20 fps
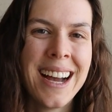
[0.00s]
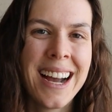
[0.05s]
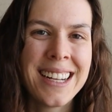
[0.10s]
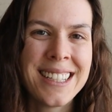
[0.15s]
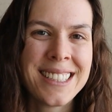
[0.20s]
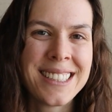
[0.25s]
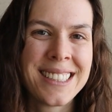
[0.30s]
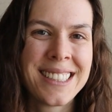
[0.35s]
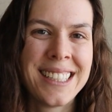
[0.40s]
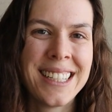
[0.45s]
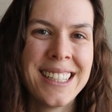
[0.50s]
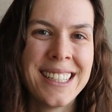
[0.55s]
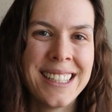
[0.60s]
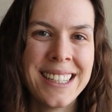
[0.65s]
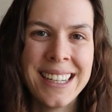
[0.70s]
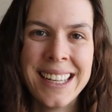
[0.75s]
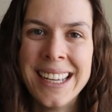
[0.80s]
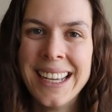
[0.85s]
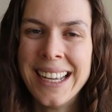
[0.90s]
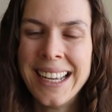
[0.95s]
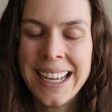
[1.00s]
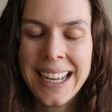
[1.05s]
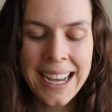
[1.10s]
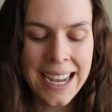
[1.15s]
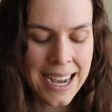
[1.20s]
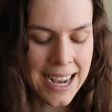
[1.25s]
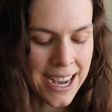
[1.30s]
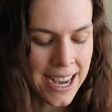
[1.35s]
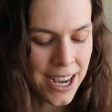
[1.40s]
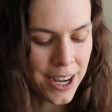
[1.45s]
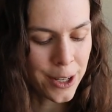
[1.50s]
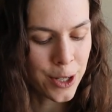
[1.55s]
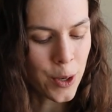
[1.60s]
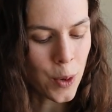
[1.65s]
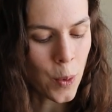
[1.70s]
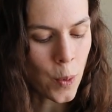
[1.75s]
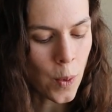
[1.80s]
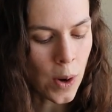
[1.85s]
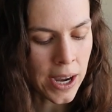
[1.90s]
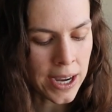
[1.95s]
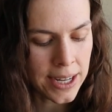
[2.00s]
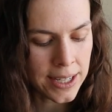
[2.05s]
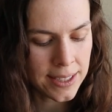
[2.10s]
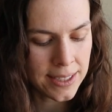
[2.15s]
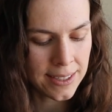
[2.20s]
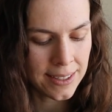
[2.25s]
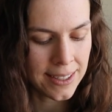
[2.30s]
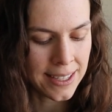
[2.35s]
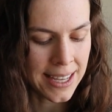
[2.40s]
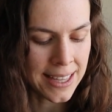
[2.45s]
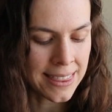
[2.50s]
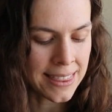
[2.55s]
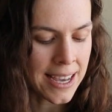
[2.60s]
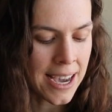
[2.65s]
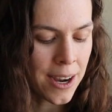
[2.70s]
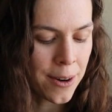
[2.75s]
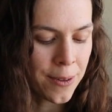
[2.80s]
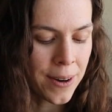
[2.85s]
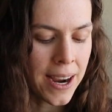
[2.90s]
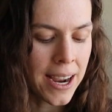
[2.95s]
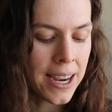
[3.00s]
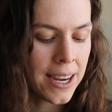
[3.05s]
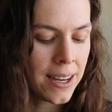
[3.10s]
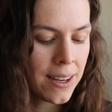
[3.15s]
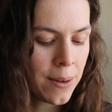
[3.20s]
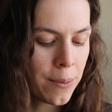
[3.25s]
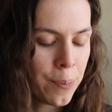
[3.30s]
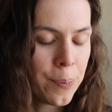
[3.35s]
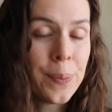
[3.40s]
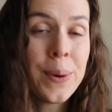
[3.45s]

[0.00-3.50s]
I just didn't uh, quite get that right.